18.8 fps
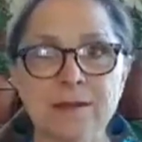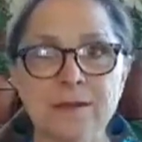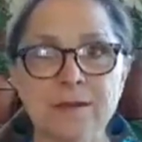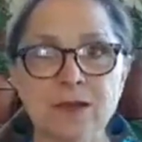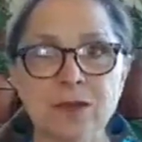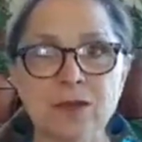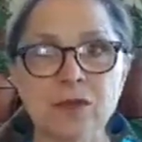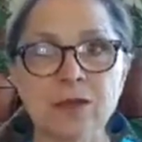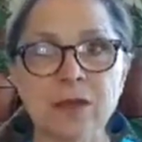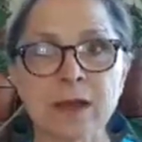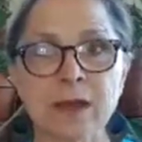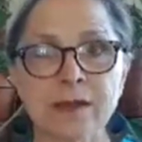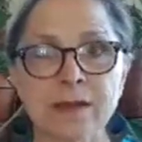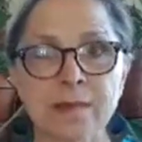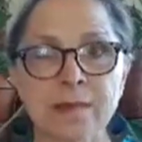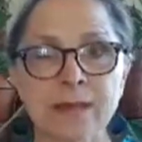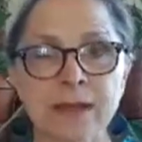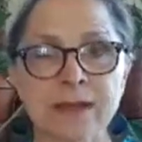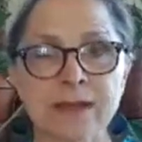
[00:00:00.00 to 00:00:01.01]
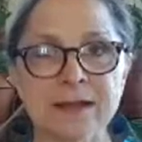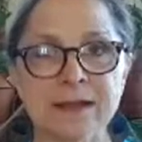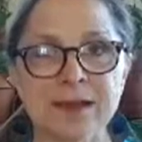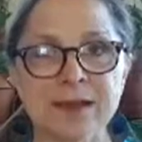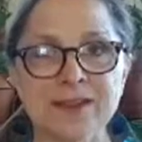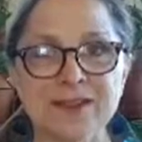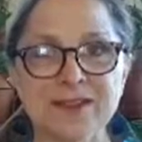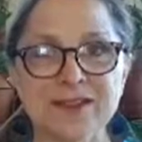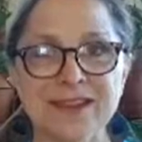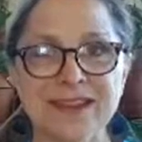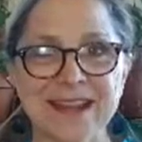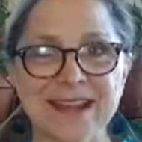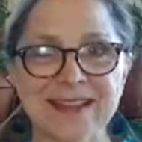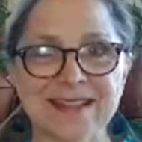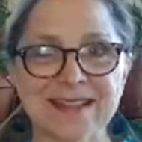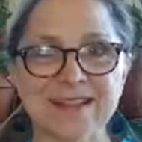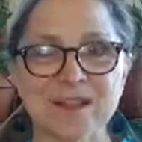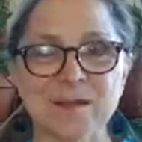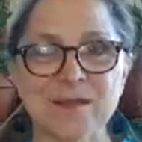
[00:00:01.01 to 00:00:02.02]
You can begin to
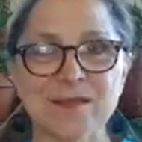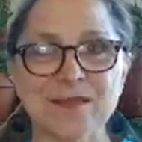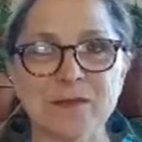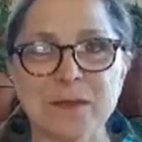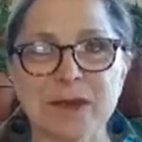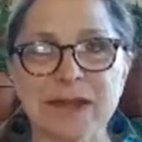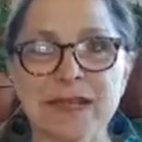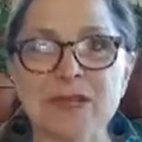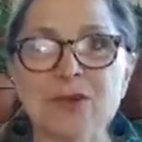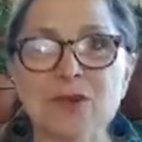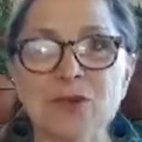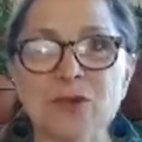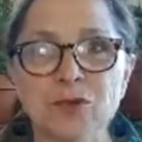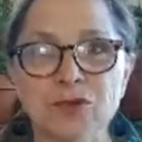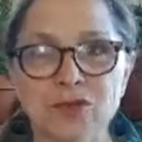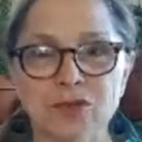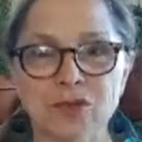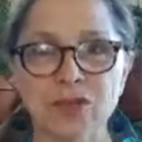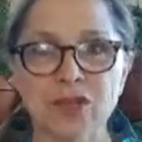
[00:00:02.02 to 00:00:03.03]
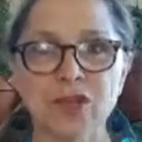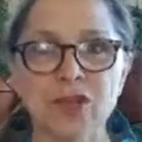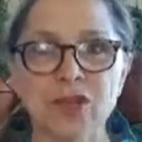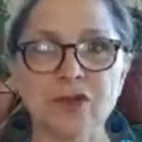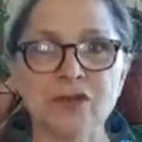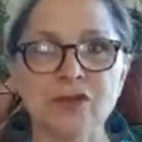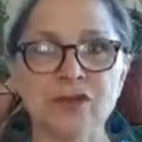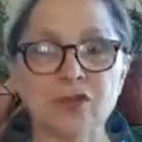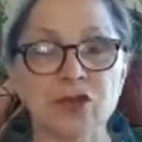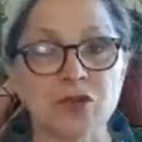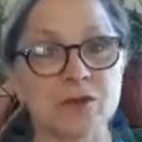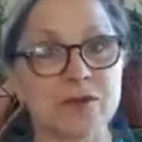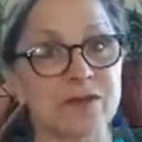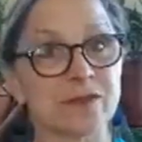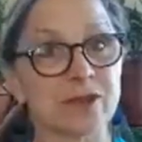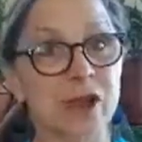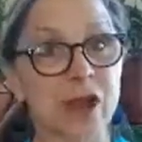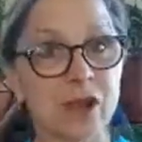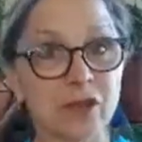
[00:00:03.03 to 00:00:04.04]
understand some of the many tools you can use in terms
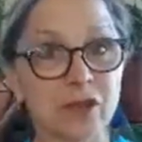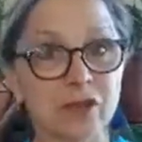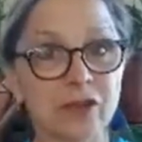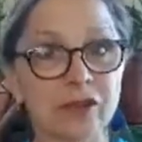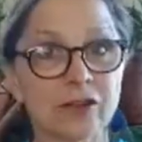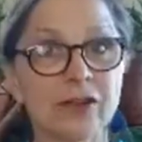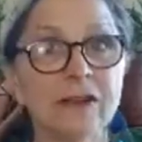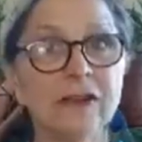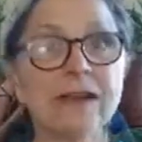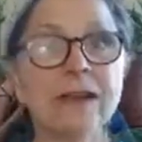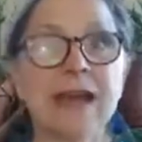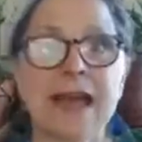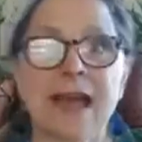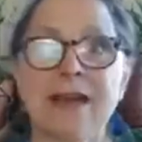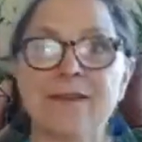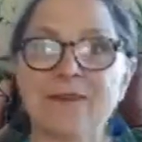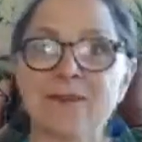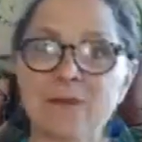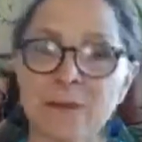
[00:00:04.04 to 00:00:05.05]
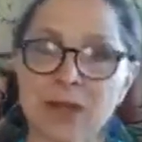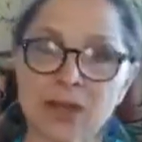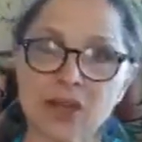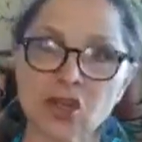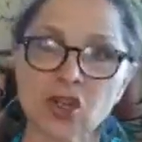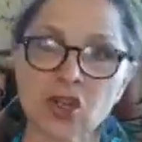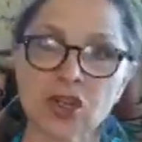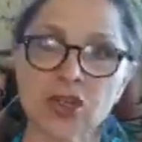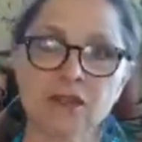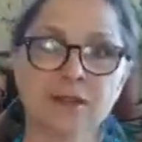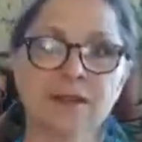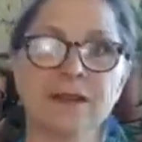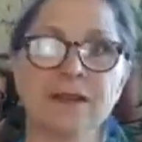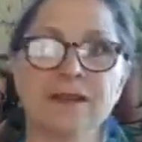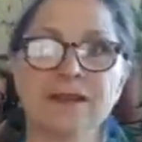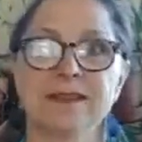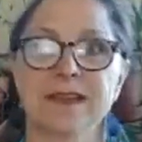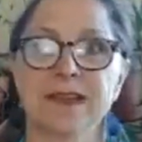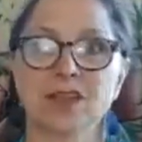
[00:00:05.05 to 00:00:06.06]
of color, affirmation,
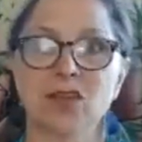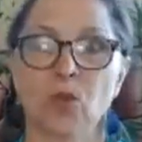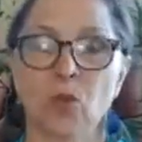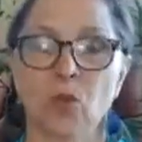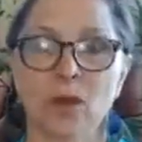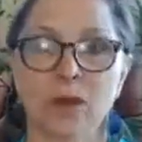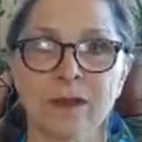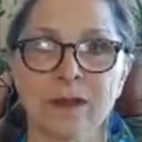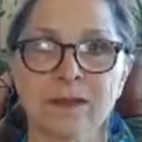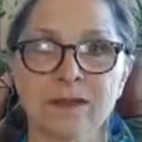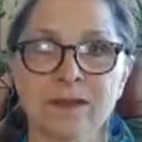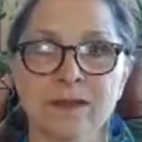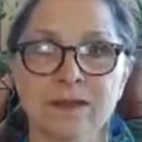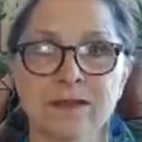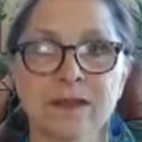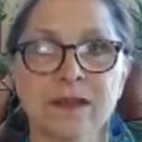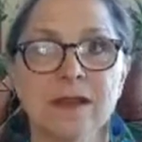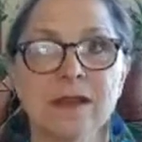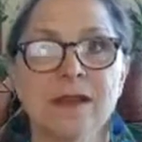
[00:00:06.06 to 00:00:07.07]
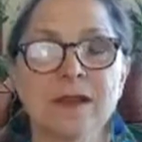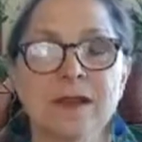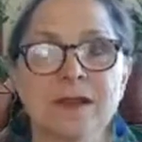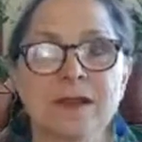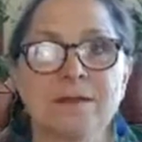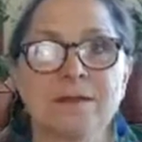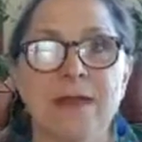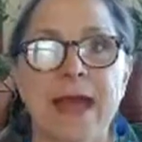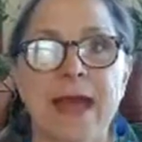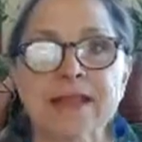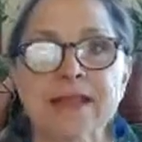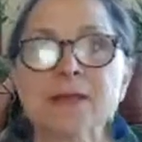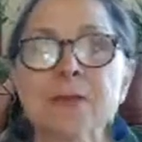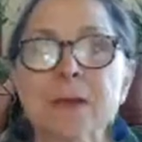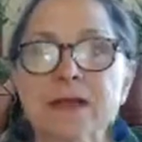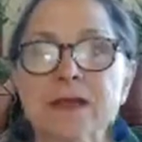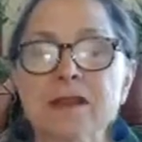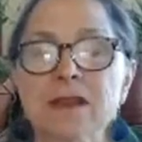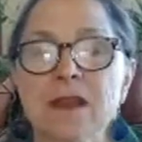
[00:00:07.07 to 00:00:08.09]
essential oils,
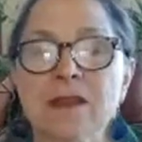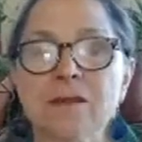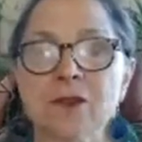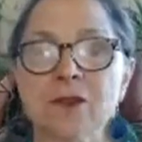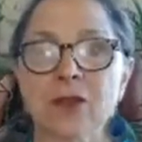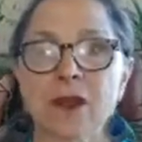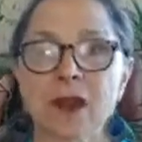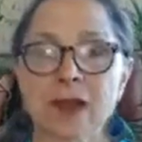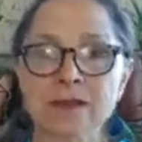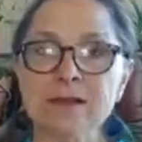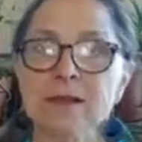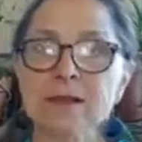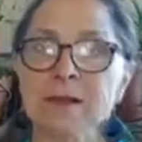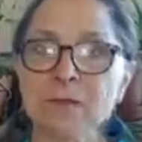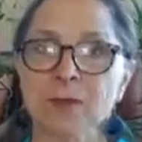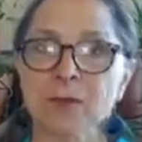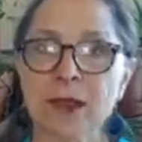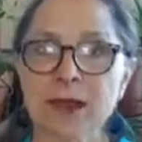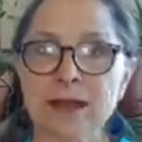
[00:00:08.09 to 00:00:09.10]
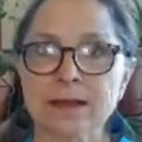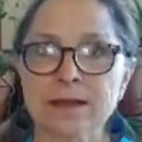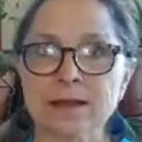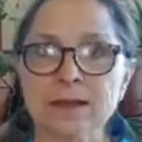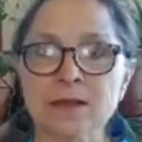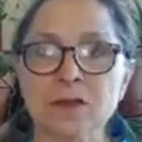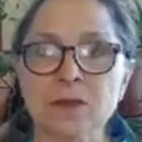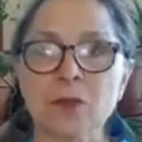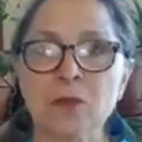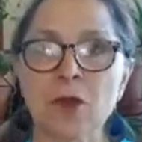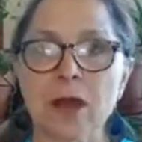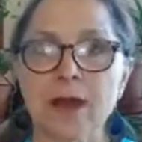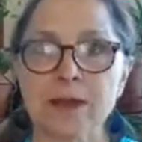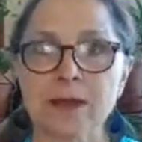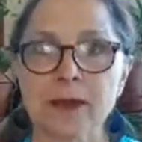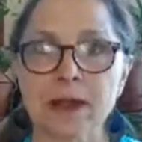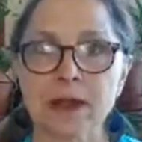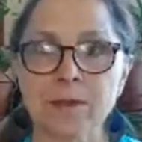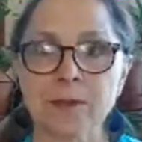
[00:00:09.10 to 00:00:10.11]
aspects of your asana practice, your
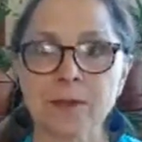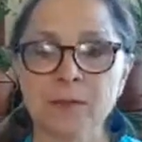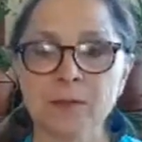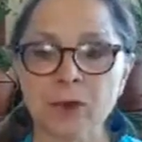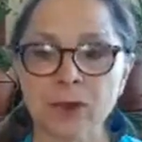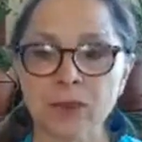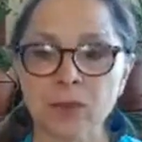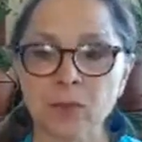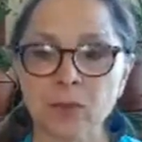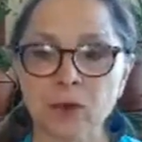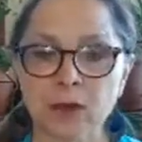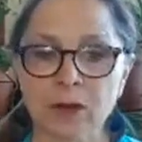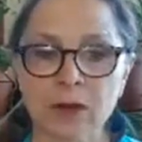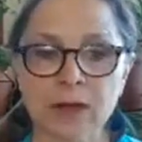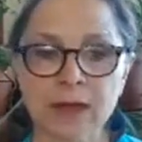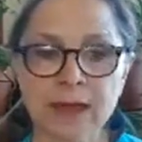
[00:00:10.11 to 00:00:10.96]
pranayama breath work,